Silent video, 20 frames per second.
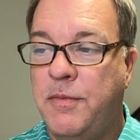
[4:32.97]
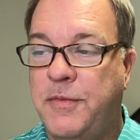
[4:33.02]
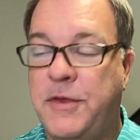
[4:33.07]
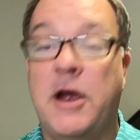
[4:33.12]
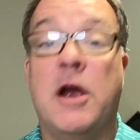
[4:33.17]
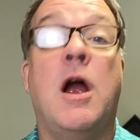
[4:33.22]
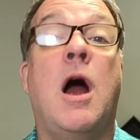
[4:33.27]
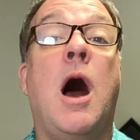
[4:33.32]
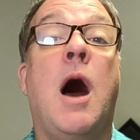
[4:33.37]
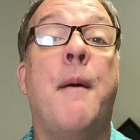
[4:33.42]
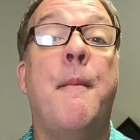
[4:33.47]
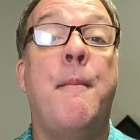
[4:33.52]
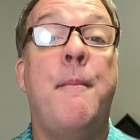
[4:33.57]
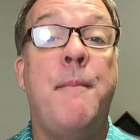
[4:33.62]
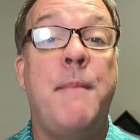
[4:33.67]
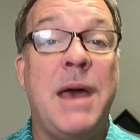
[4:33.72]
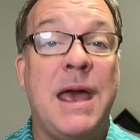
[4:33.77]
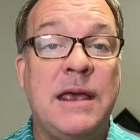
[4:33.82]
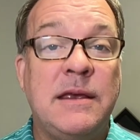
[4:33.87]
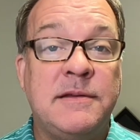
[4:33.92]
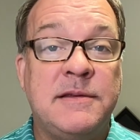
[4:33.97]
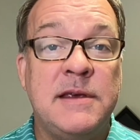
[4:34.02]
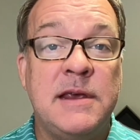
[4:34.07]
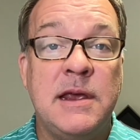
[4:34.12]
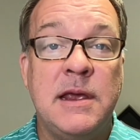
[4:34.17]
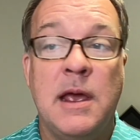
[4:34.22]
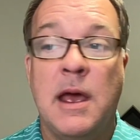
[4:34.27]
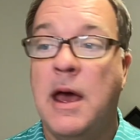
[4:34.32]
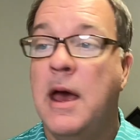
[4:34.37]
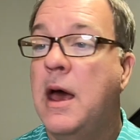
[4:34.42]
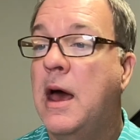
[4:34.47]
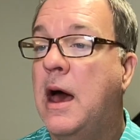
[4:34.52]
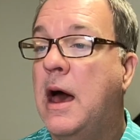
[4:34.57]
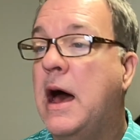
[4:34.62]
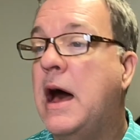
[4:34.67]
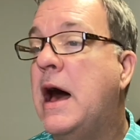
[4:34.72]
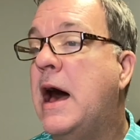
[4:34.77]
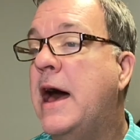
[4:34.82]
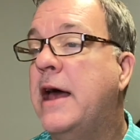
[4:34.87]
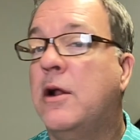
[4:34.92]
They're amazing.
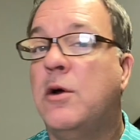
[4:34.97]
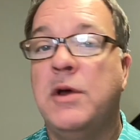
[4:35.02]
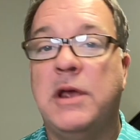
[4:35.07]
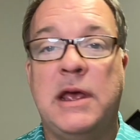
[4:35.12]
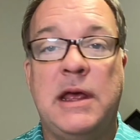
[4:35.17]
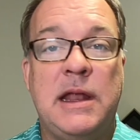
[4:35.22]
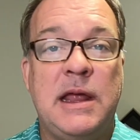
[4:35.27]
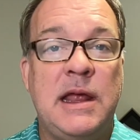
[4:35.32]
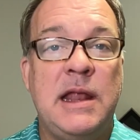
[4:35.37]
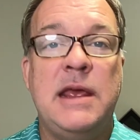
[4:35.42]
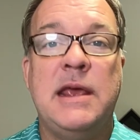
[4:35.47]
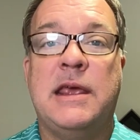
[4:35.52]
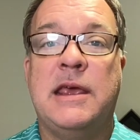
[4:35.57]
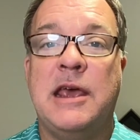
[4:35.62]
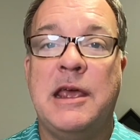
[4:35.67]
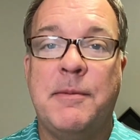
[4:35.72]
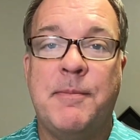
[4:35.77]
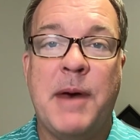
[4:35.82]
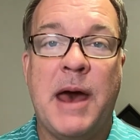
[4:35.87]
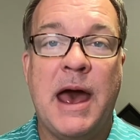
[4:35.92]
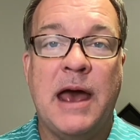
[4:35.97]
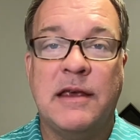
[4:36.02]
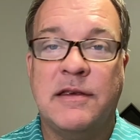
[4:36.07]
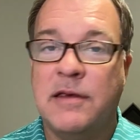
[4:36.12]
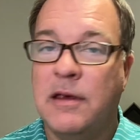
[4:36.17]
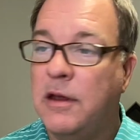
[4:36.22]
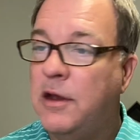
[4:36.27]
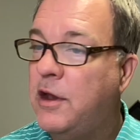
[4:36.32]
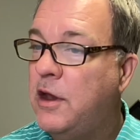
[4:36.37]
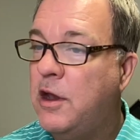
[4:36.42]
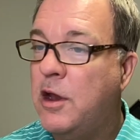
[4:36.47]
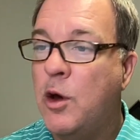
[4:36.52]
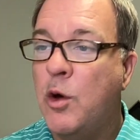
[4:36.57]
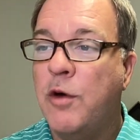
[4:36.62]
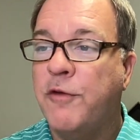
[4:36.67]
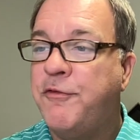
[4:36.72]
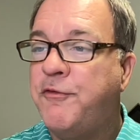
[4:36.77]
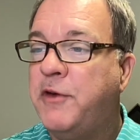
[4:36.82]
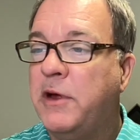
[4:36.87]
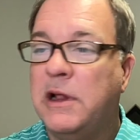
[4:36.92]
I don't get any kickbacks,
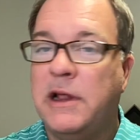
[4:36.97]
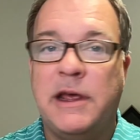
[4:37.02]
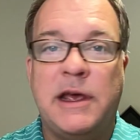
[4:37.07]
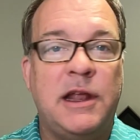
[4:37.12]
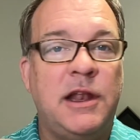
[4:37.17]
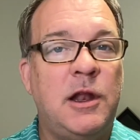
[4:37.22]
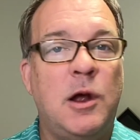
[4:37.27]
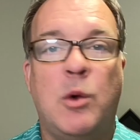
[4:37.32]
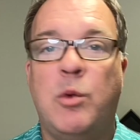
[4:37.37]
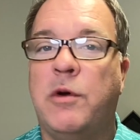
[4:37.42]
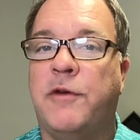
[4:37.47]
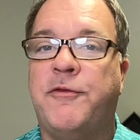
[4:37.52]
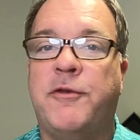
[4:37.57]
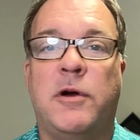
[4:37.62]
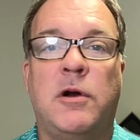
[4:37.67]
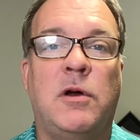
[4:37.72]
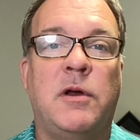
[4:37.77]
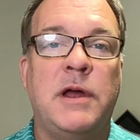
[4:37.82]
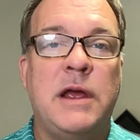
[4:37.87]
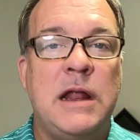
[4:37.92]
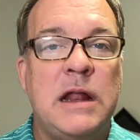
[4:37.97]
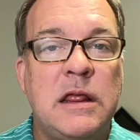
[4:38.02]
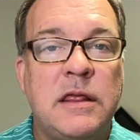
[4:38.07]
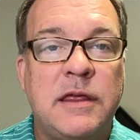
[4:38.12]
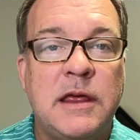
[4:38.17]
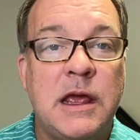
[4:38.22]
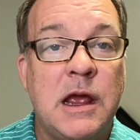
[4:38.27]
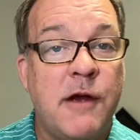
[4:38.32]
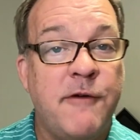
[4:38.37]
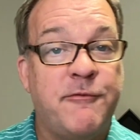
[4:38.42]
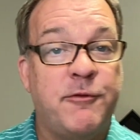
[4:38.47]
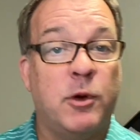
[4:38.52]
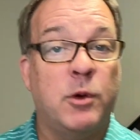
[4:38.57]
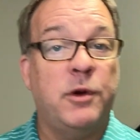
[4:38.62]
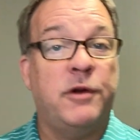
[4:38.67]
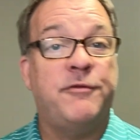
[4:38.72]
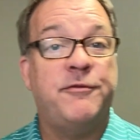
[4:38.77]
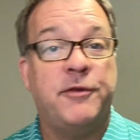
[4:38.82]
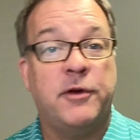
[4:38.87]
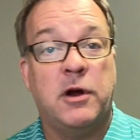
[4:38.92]
no affiliate, no referral, anything for
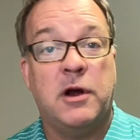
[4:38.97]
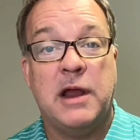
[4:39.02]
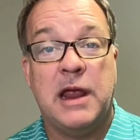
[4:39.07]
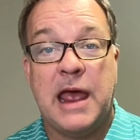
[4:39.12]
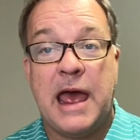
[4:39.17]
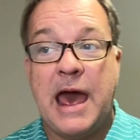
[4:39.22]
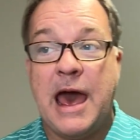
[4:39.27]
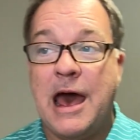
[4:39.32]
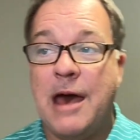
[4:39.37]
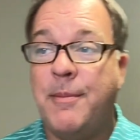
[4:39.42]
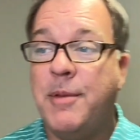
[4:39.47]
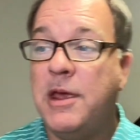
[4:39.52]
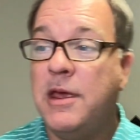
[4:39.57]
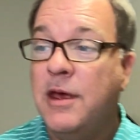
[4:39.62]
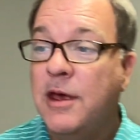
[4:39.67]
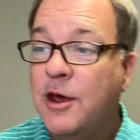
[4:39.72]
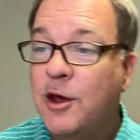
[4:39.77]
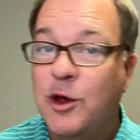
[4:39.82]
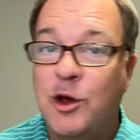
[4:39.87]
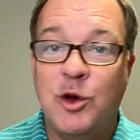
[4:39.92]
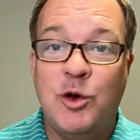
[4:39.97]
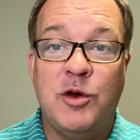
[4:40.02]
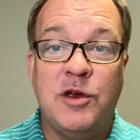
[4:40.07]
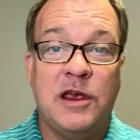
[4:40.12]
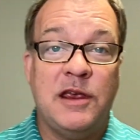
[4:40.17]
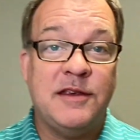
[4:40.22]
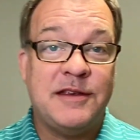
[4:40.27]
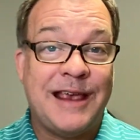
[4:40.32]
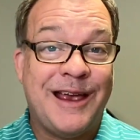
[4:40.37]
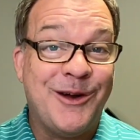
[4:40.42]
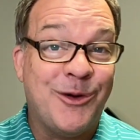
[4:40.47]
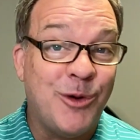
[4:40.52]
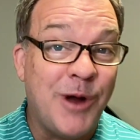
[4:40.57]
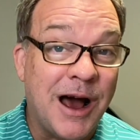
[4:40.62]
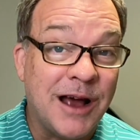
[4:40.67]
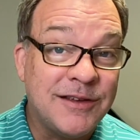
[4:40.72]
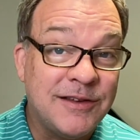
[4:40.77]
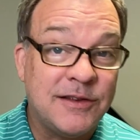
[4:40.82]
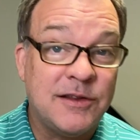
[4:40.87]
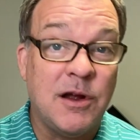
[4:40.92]
referring Abby, who is a
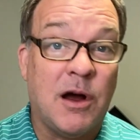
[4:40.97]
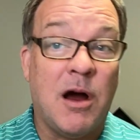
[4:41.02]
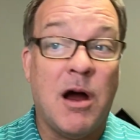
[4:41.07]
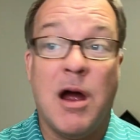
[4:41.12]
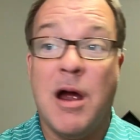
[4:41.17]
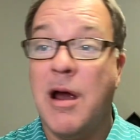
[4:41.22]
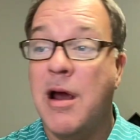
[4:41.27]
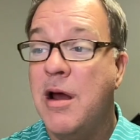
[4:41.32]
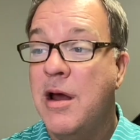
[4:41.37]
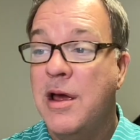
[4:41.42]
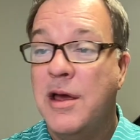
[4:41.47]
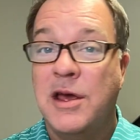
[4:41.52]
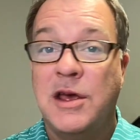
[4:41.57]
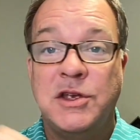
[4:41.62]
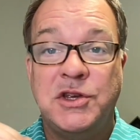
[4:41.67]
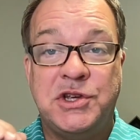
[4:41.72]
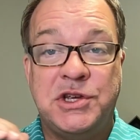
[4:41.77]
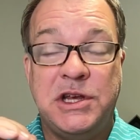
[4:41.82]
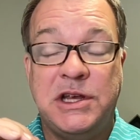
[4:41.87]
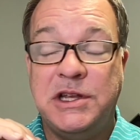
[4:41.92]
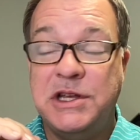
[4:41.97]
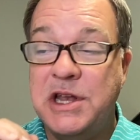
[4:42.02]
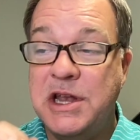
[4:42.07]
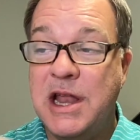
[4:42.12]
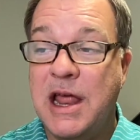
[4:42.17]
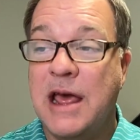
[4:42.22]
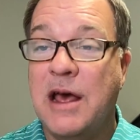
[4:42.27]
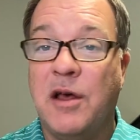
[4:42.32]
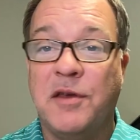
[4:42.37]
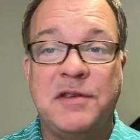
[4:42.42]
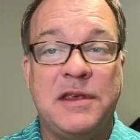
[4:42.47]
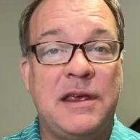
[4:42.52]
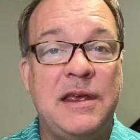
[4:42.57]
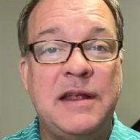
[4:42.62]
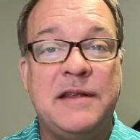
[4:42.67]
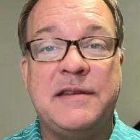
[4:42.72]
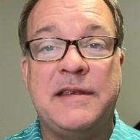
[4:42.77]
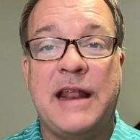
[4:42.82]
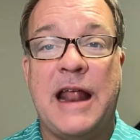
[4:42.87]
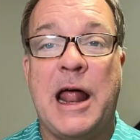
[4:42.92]
rock star. She nails it,
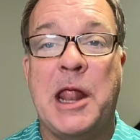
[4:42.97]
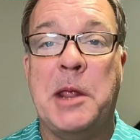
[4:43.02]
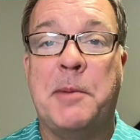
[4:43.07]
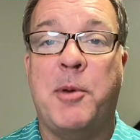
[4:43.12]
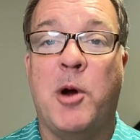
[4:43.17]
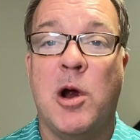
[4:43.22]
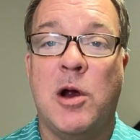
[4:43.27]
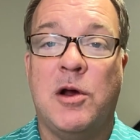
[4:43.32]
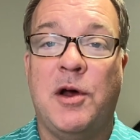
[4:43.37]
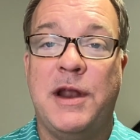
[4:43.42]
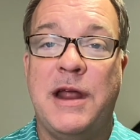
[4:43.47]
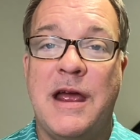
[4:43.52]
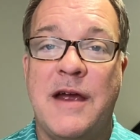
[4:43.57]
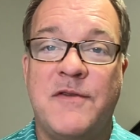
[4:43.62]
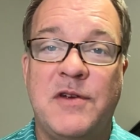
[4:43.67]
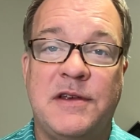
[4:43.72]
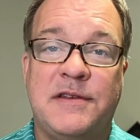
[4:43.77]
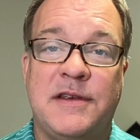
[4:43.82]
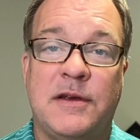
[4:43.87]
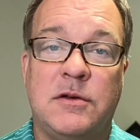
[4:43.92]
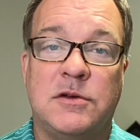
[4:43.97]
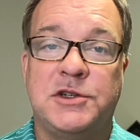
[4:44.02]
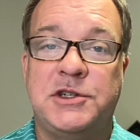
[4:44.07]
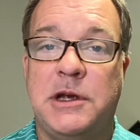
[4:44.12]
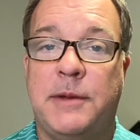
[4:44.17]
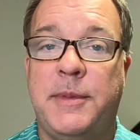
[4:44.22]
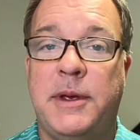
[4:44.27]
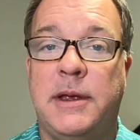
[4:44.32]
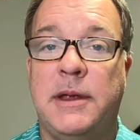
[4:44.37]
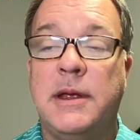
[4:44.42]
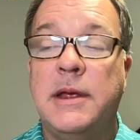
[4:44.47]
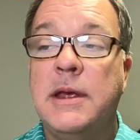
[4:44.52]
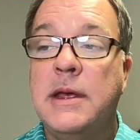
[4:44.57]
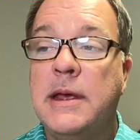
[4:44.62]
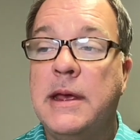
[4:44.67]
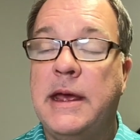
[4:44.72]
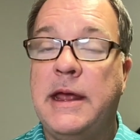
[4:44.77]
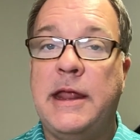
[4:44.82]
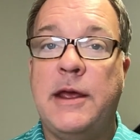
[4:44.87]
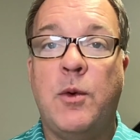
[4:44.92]
hits it out of the park on every single shipment.
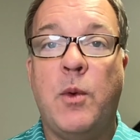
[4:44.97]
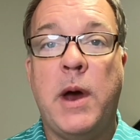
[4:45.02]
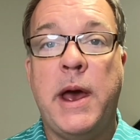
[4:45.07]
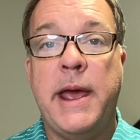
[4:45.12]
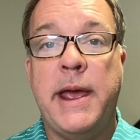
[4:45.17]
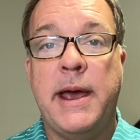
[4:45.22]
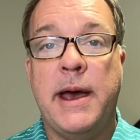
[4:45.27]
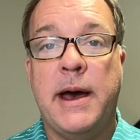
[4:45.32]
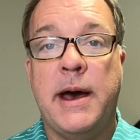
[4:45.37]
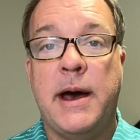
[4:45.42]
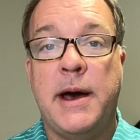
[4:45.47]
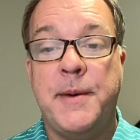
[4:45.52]
Anyway,